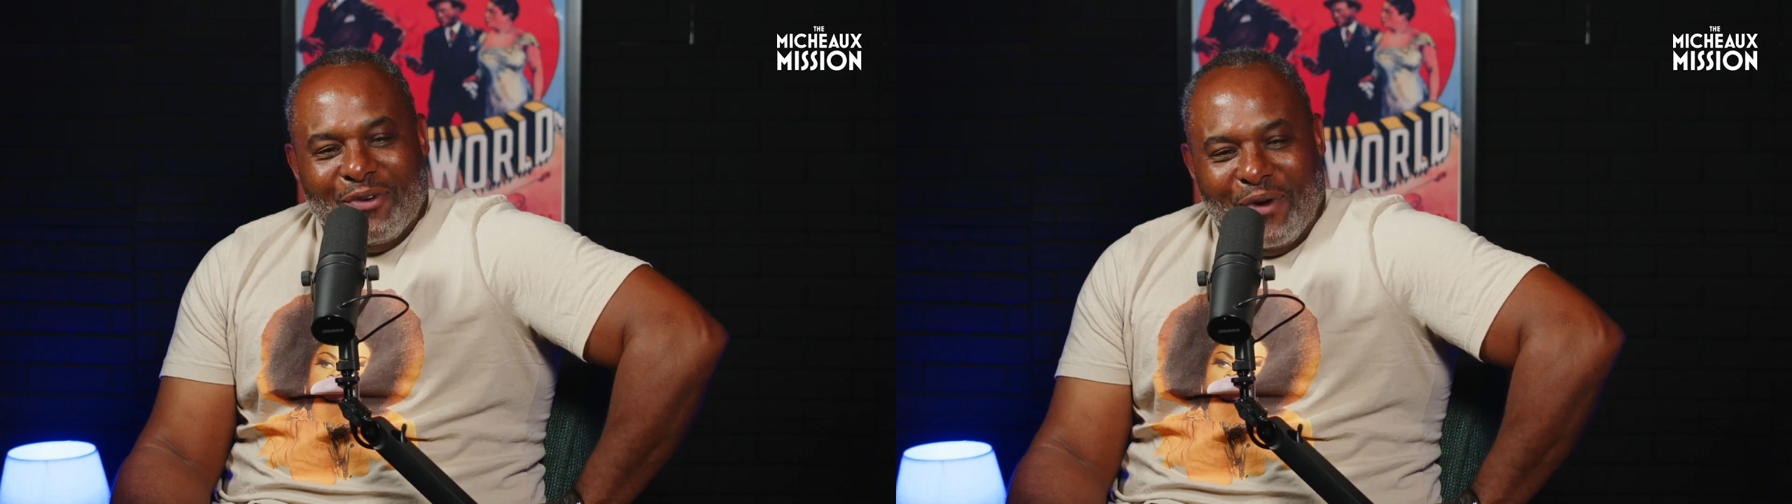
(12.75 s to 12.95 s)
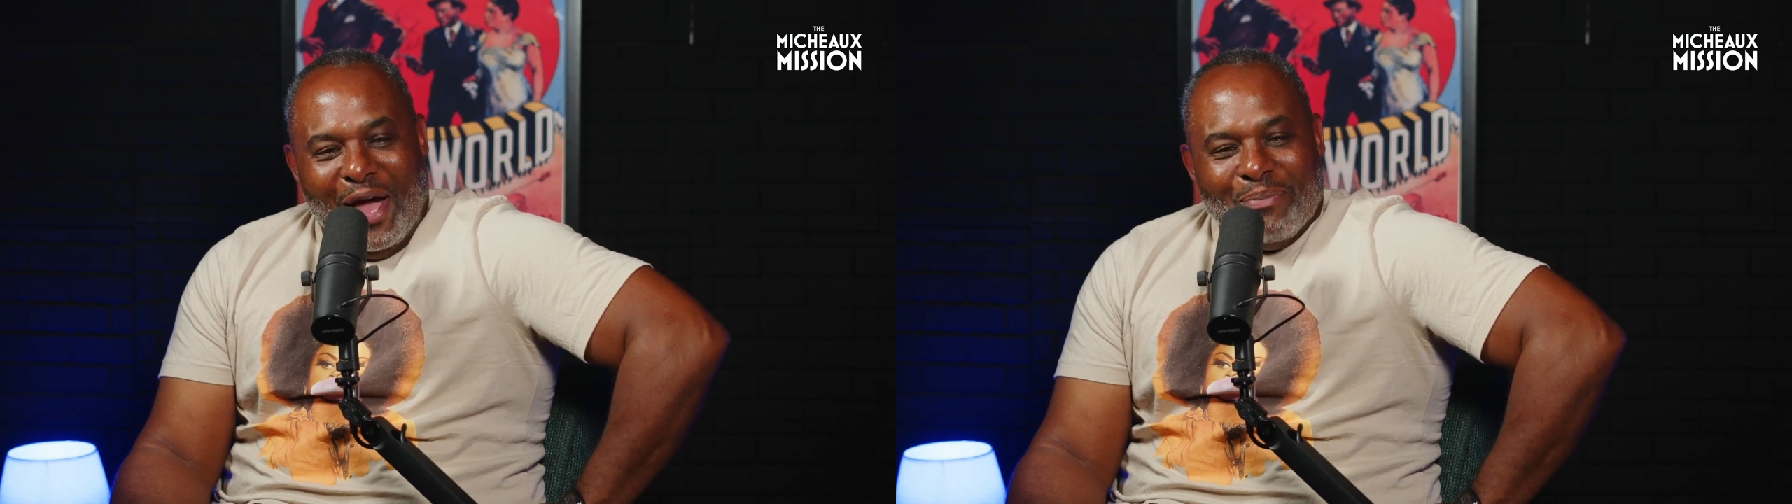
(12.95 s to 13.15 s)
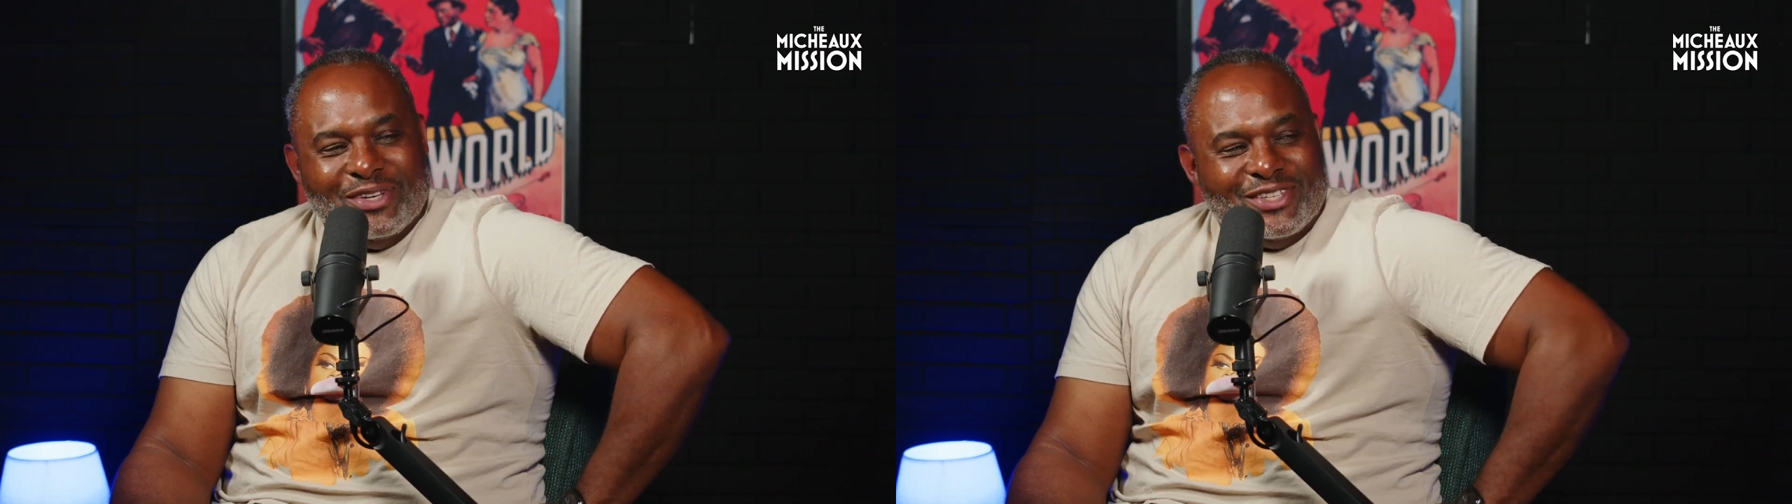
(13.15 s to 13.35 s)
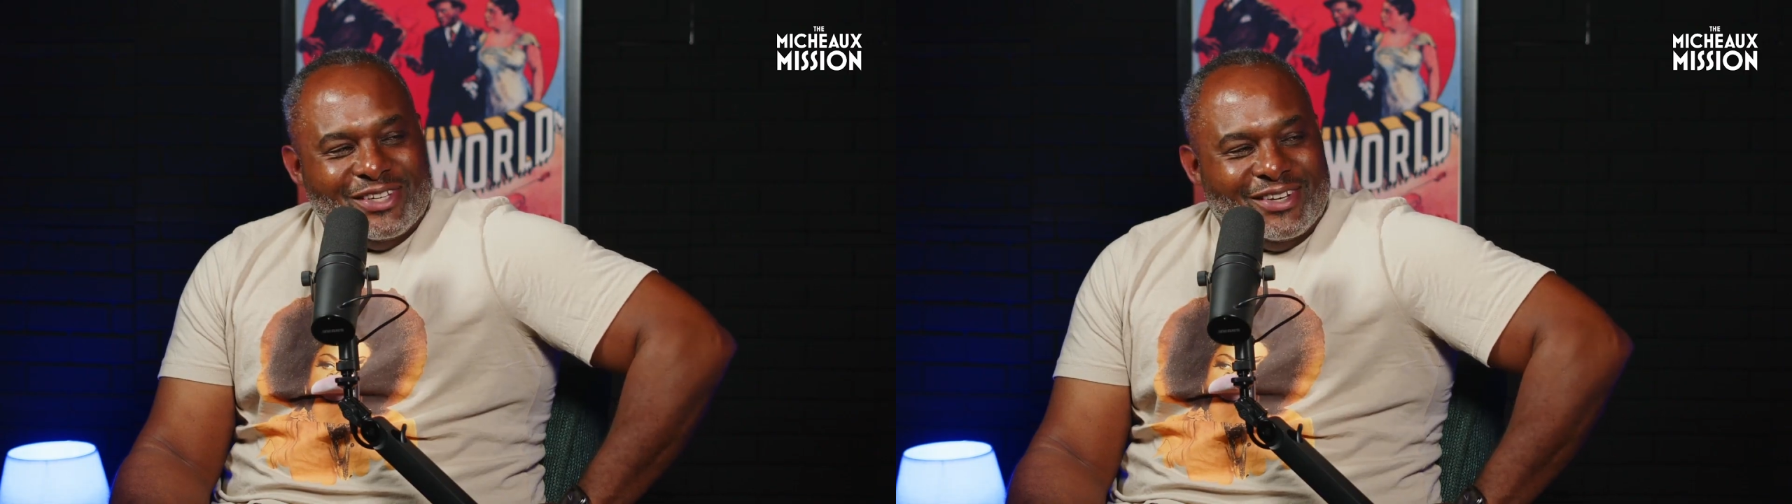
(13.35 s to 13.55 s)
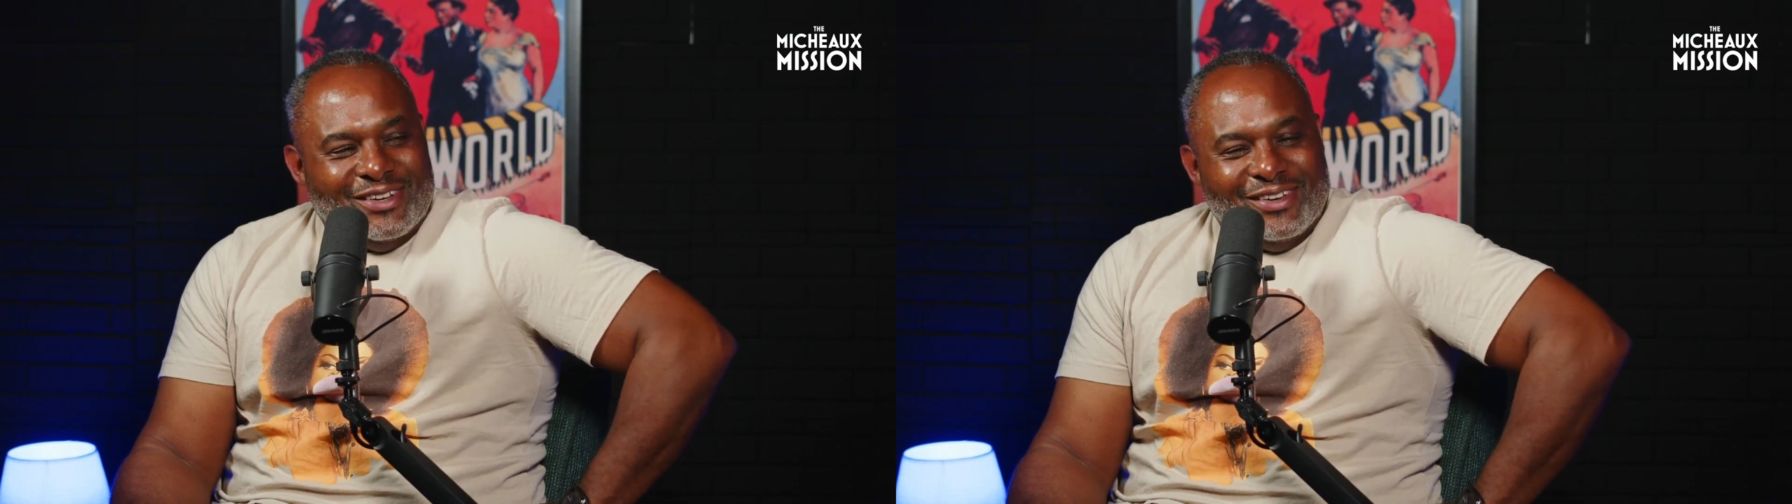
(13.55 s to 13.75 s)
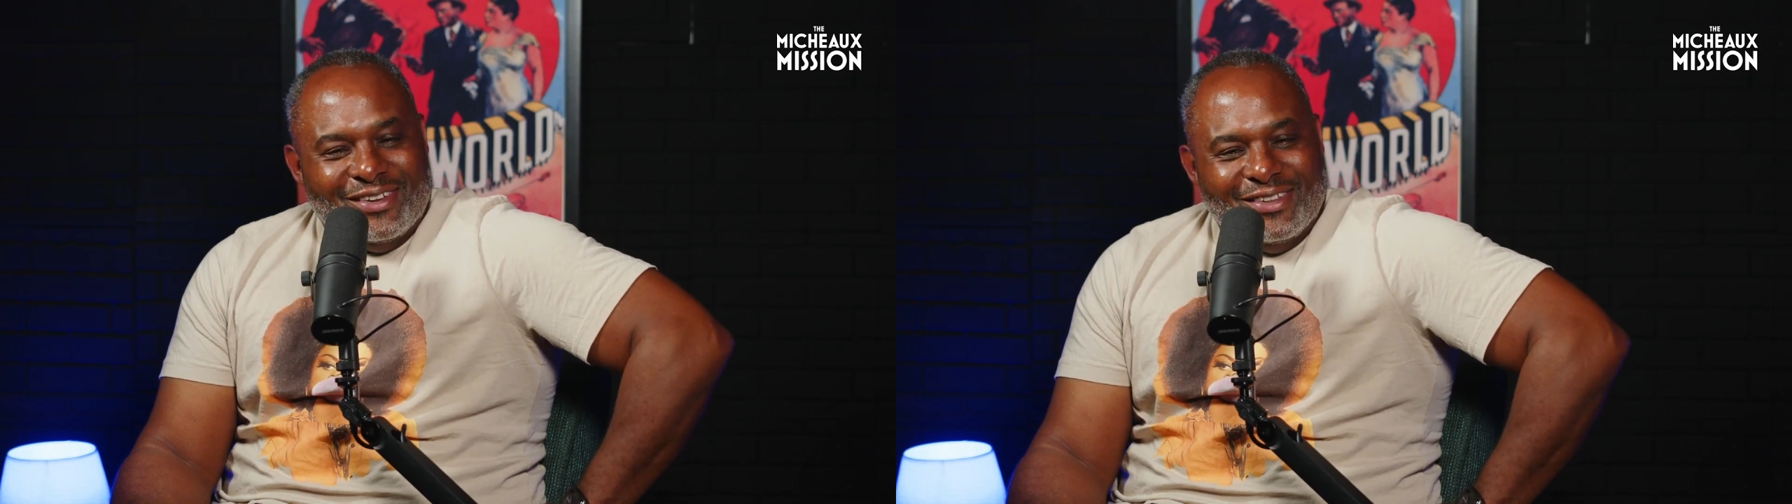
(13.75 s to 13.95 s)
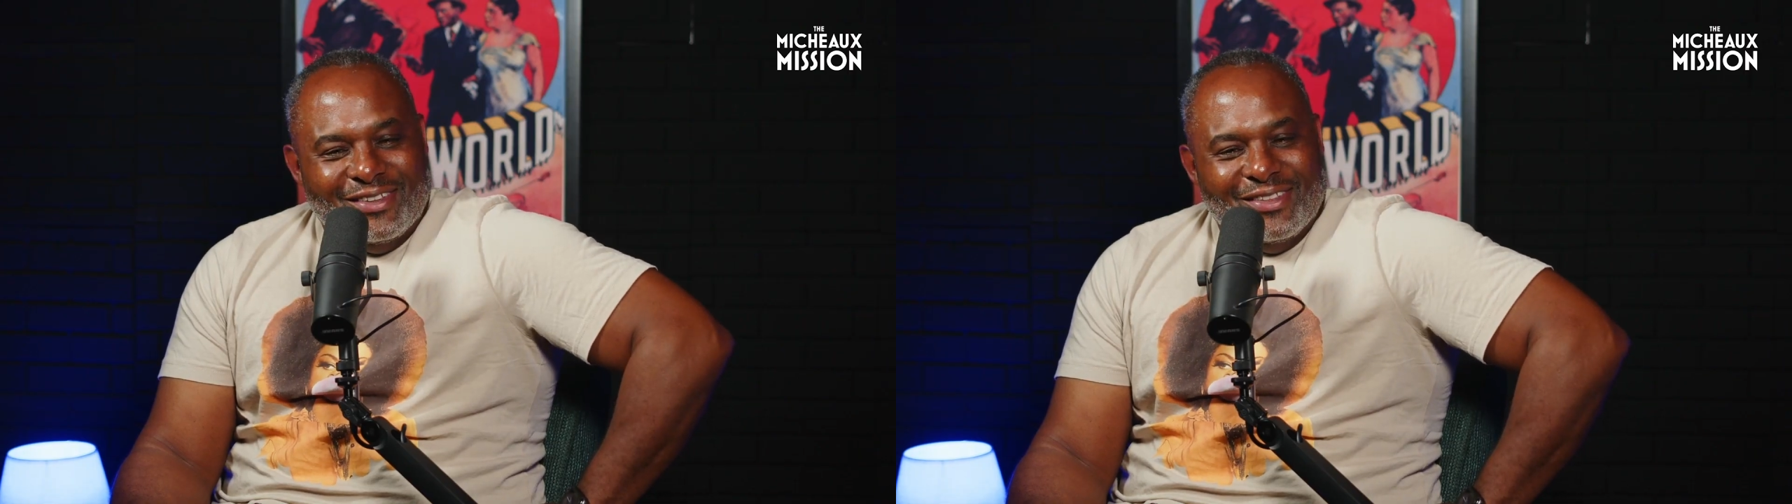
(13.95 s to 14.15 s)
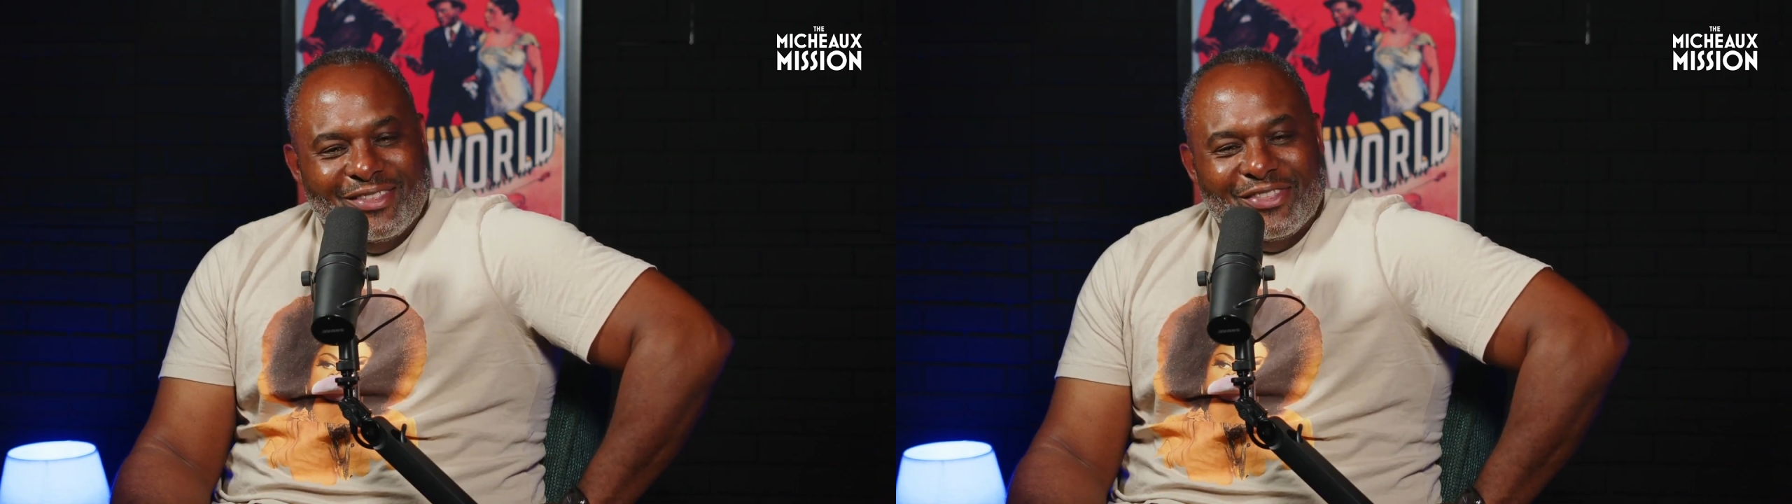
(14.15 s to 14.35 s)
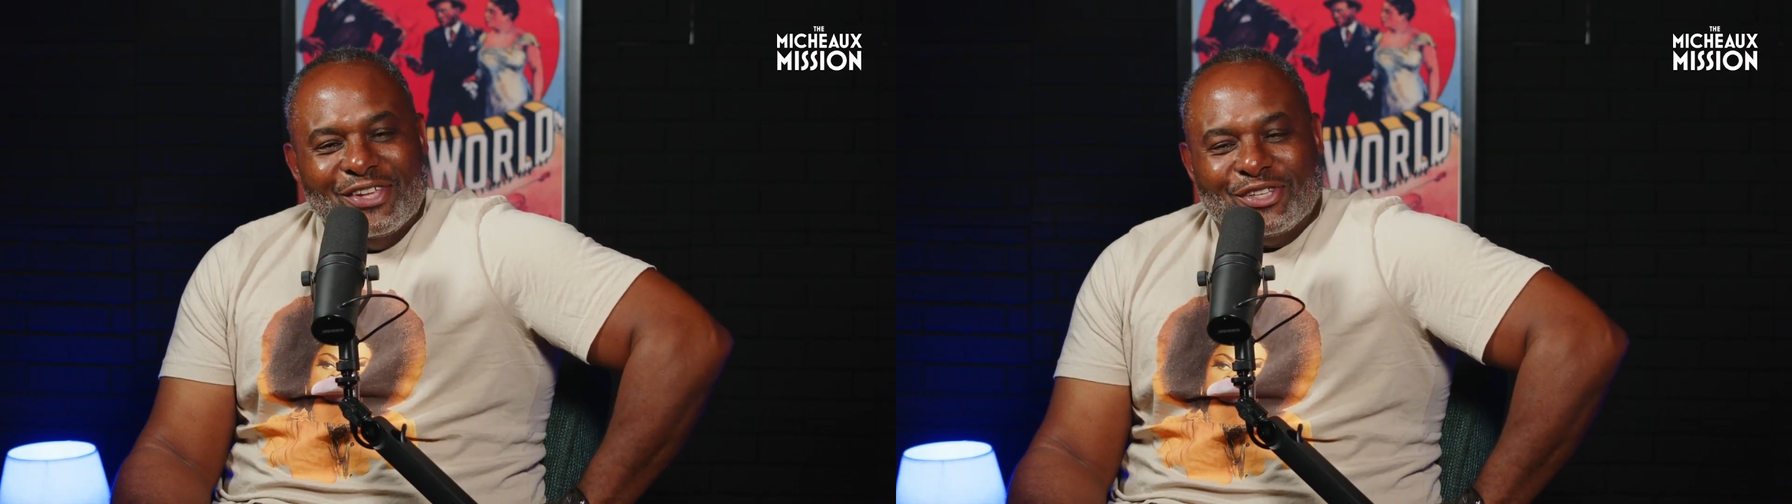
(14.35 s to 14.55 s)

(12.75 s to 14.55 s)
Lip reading: Robinson. This